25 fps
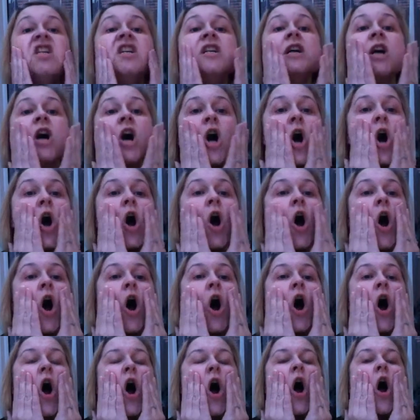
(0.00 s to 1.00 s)

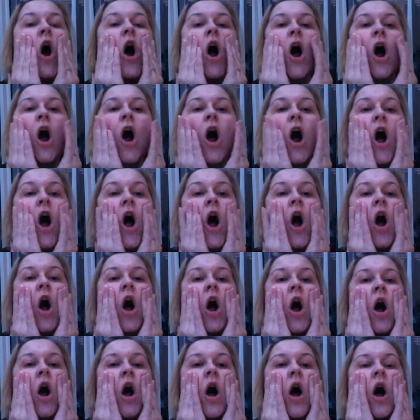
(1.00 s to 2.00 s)

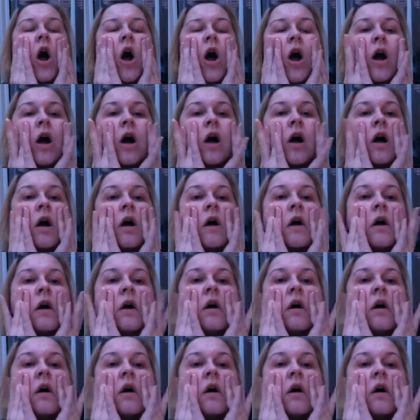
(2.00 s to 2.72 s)
Nothing is said.